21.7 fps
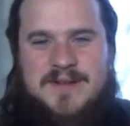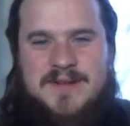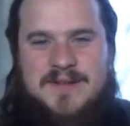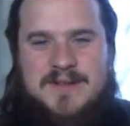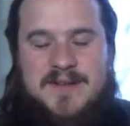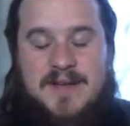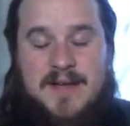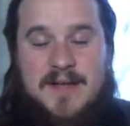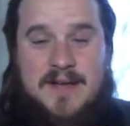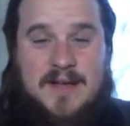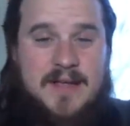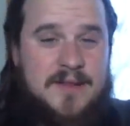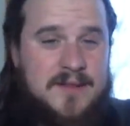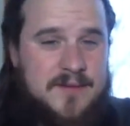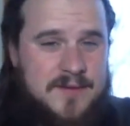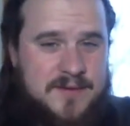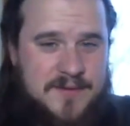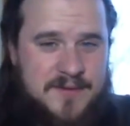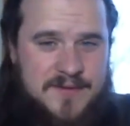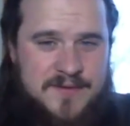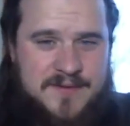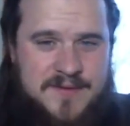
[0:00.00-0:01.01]
in either of
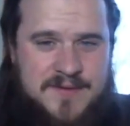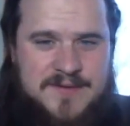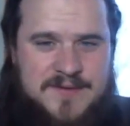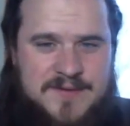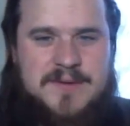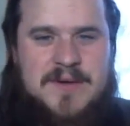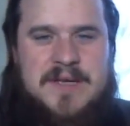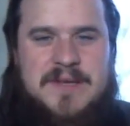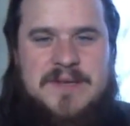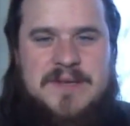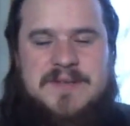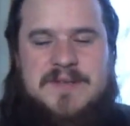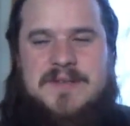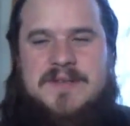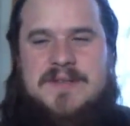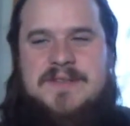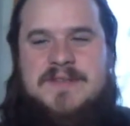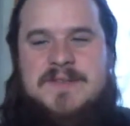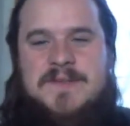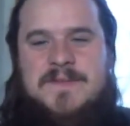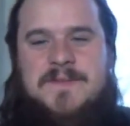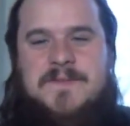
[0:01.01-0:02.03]
these
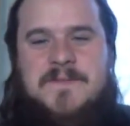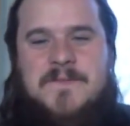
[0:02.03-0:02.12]
situations,